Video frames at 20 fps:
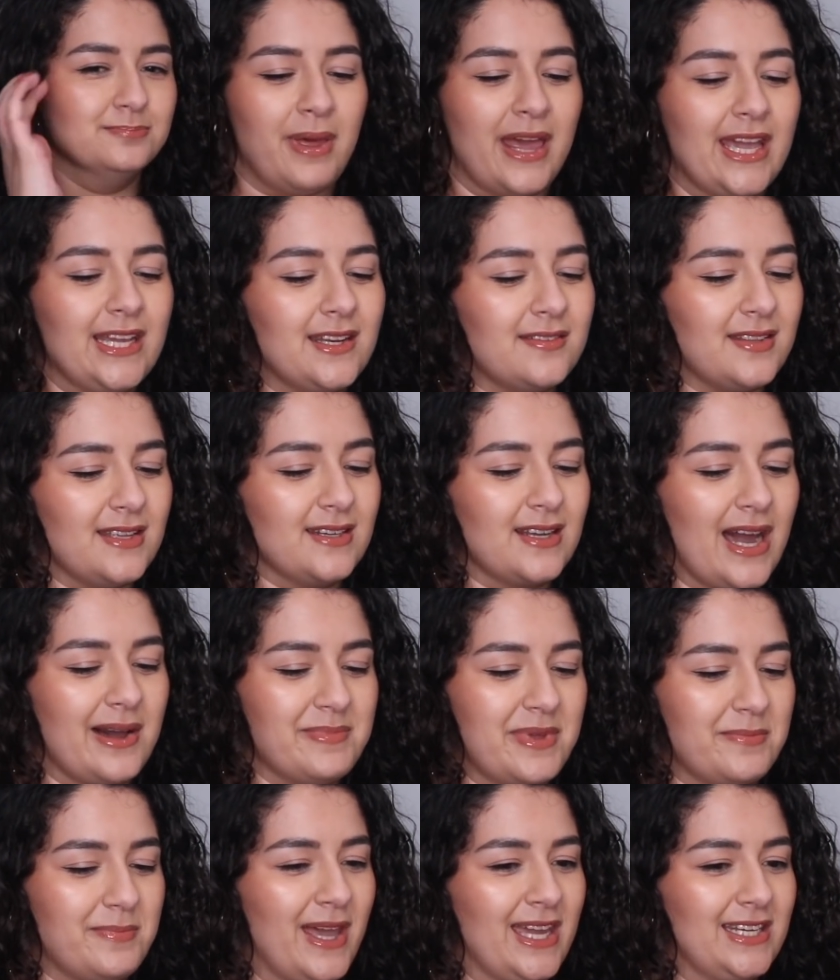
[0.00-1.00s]
Pain is
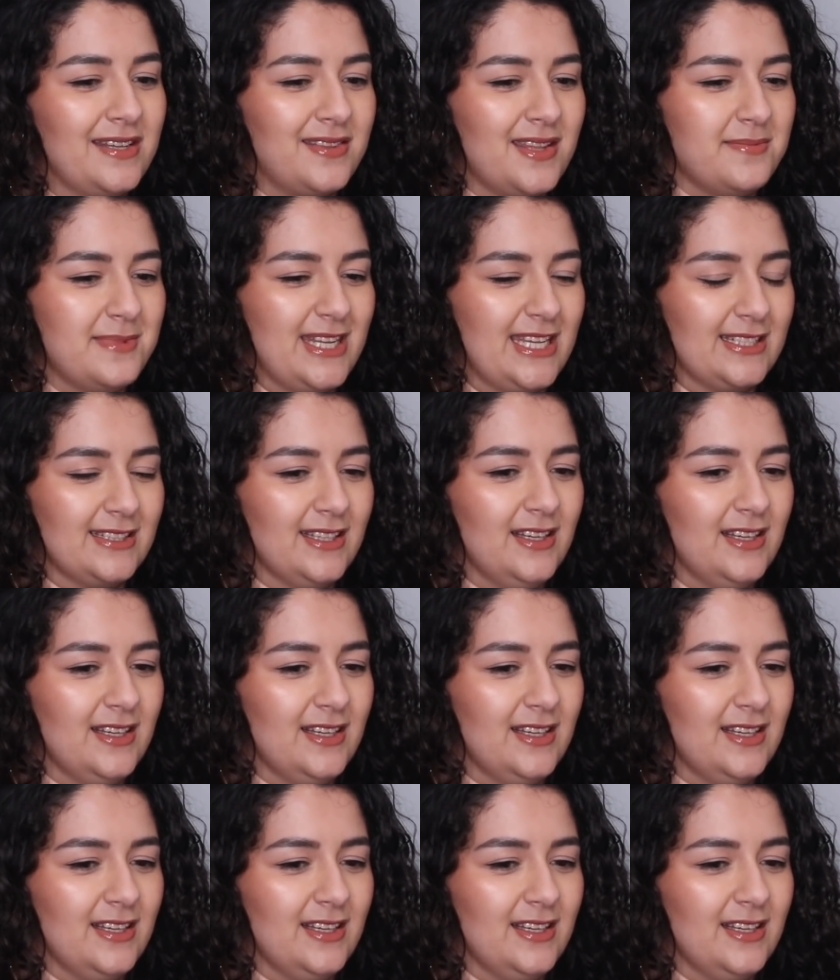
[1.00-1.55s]
incoming. Pain is imminent.